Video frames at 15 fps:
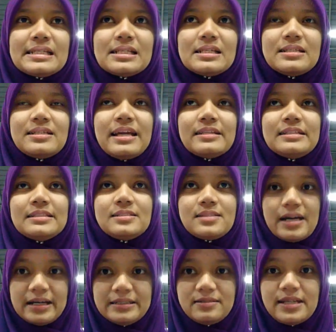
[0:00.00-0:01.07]
get
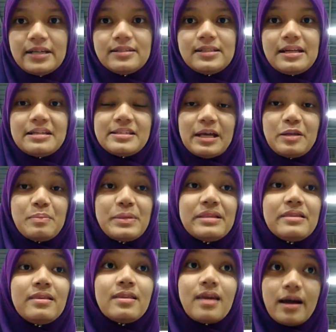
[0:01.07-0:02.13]
the
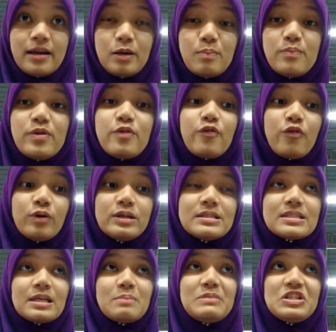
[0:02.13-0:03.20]
assignment done before the
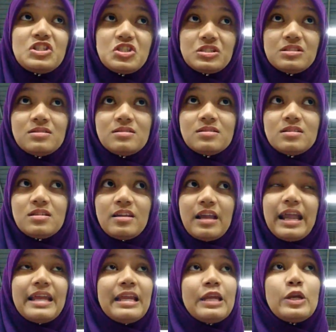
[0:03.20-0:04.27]
submission,
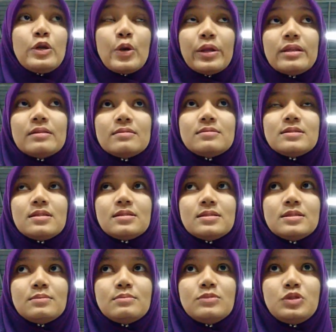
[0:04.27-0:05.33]
and then not
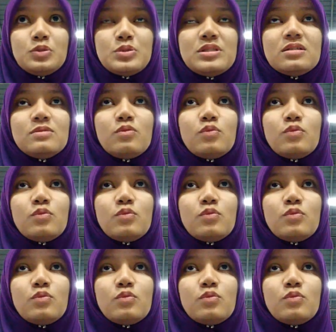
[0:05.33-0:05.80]
do the